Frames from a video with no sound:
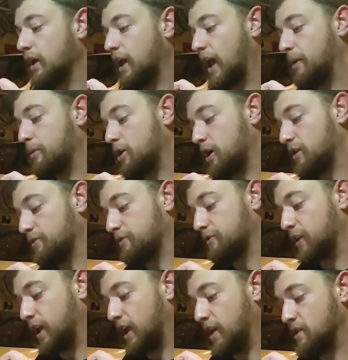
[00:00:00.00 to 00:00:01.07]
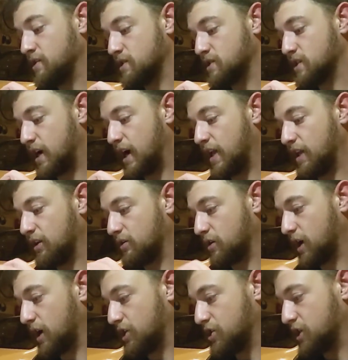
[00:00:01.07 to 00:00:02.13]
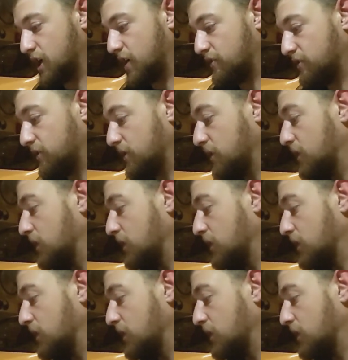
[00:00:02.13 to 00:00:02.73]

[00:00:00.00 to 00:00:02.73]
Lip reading: came off inside the crankshaft.